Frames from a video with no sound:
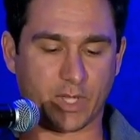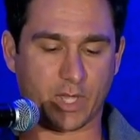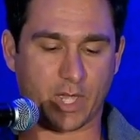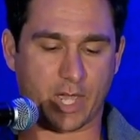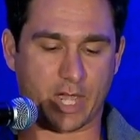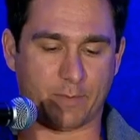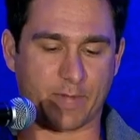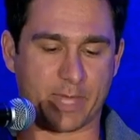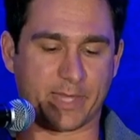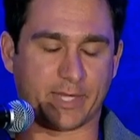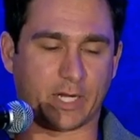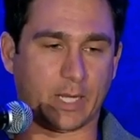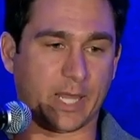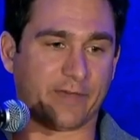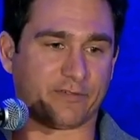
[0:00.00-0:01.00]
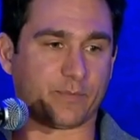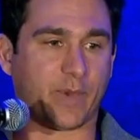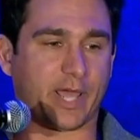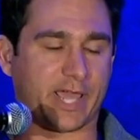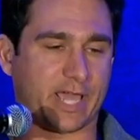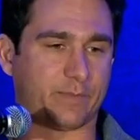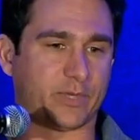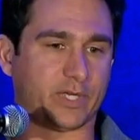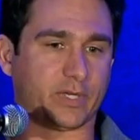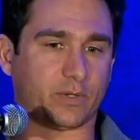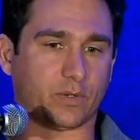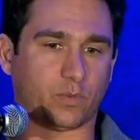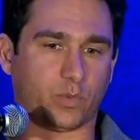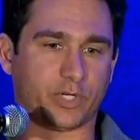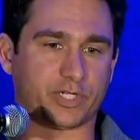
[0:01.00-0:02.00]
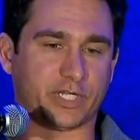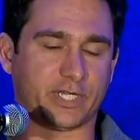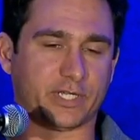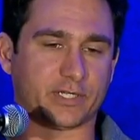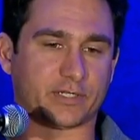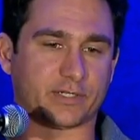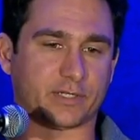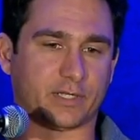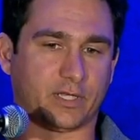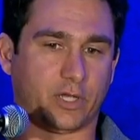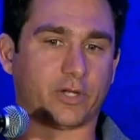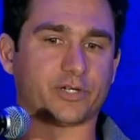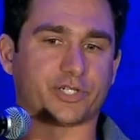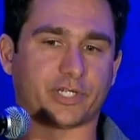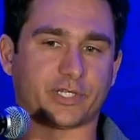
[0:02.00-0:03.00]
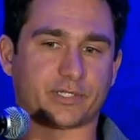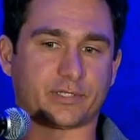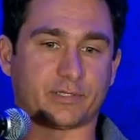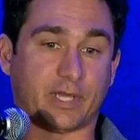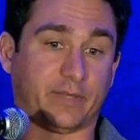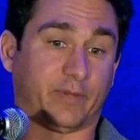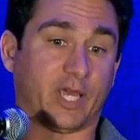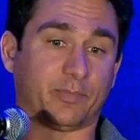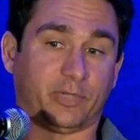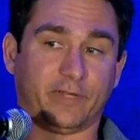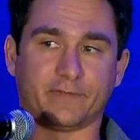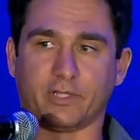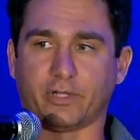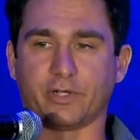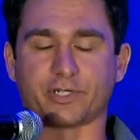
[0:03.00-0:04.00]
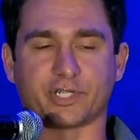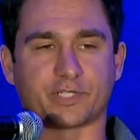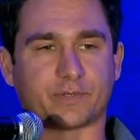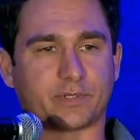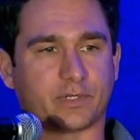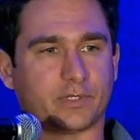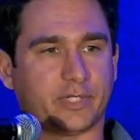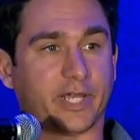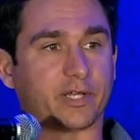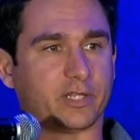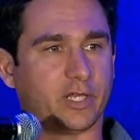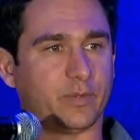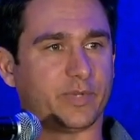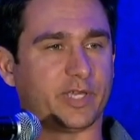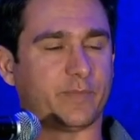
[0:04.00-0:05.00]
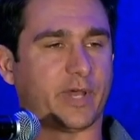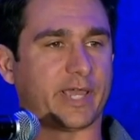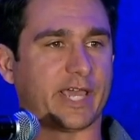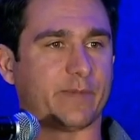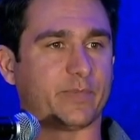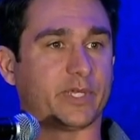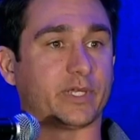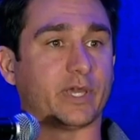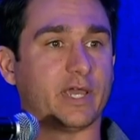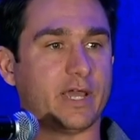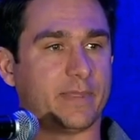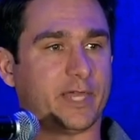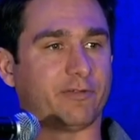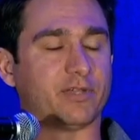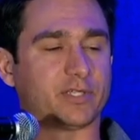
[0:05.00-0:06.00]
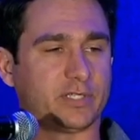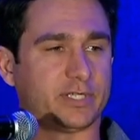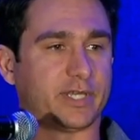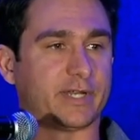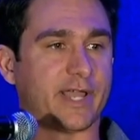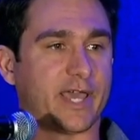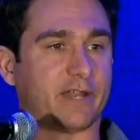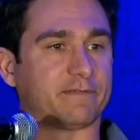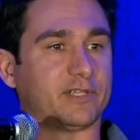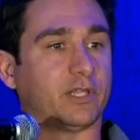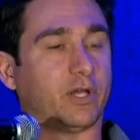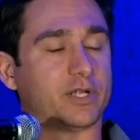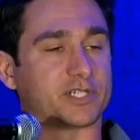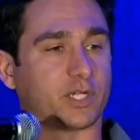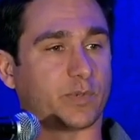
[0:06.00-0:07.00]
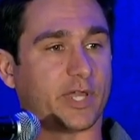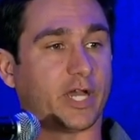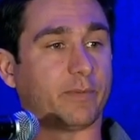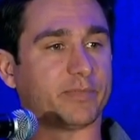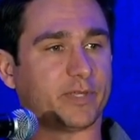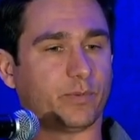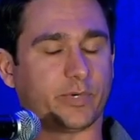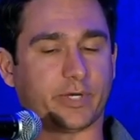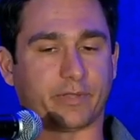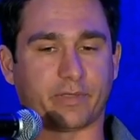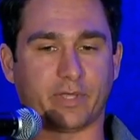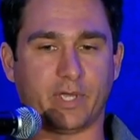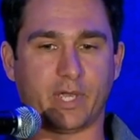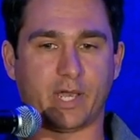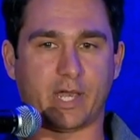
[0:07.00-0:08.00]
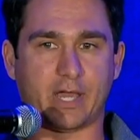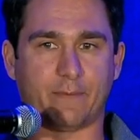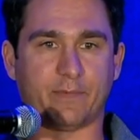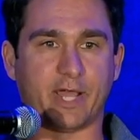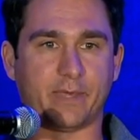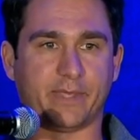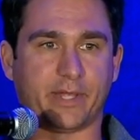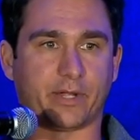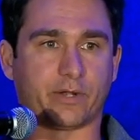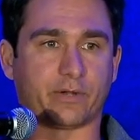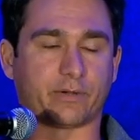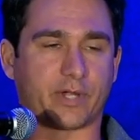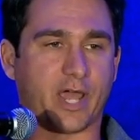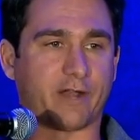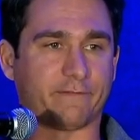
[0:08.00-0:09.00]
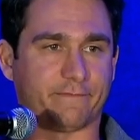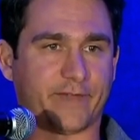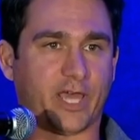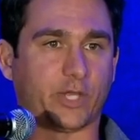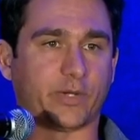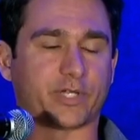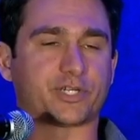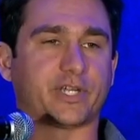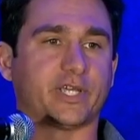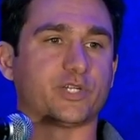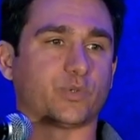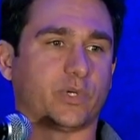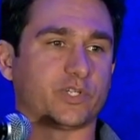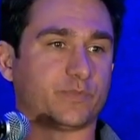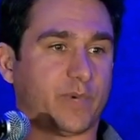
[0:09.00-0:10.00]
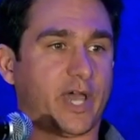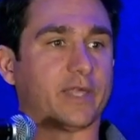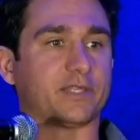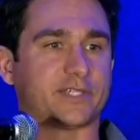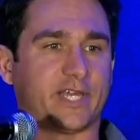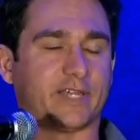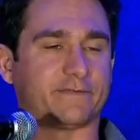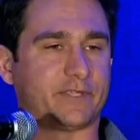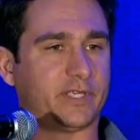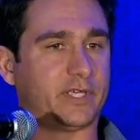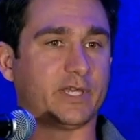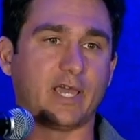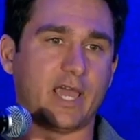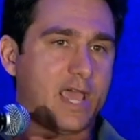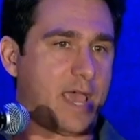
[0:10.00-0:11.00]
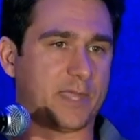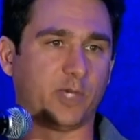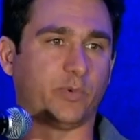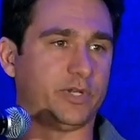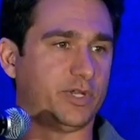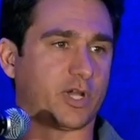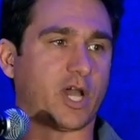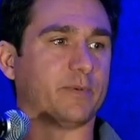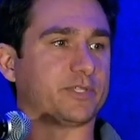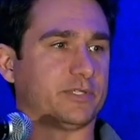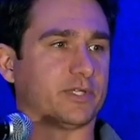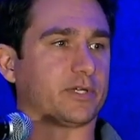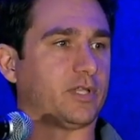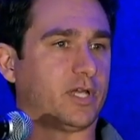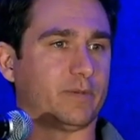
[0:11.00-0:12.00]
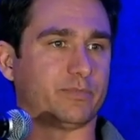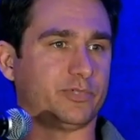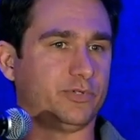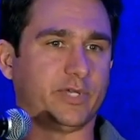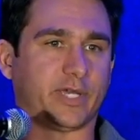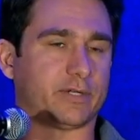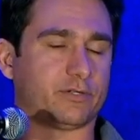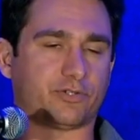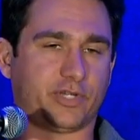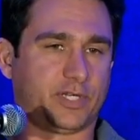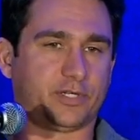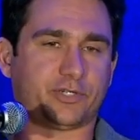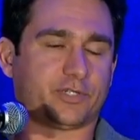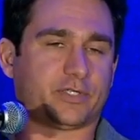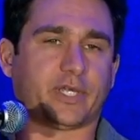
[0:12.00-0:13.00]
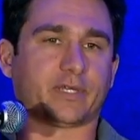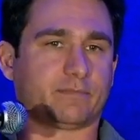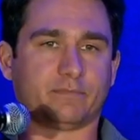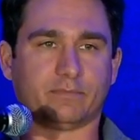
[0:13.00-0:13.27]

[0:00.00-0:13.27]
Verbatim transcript: Um, and then 11 Miami, which is the largest, I, I, believe the largest nightclub in Miami, they recently did an NFT launch that we helped them with. Um, and their kind of value exchange was buy this NFT, and then when you come into the club, you get treated just like